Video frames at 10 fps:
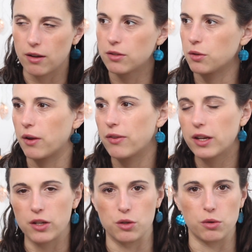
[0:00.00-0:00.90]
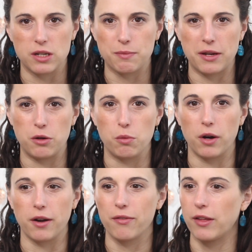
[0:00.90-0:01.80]
Also, I feel like adore is my new
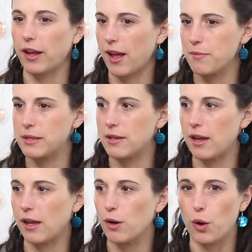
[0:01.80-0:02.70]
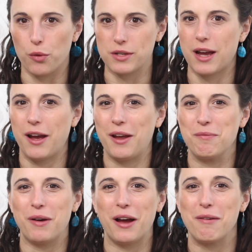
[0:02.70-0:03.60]
word. I feel like I've been saying it all the
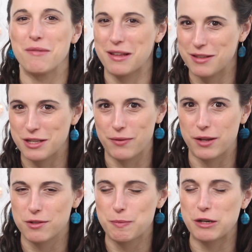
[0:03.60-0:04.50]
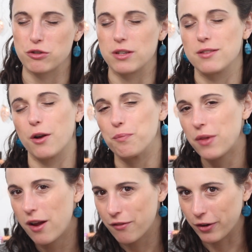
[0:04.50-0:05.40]
time in these videos especially, so
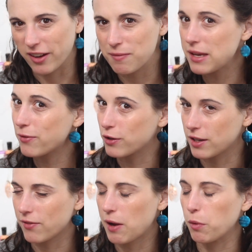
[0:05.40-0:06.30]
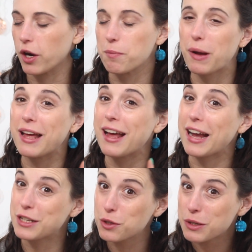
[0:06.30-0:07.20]
forgive me if you're sick of that word, but
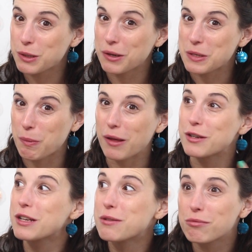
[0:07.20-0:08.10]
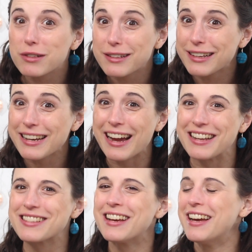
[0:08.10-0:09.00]
I do adore this polish. It's really
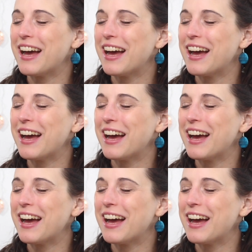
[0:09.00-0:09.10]
nice.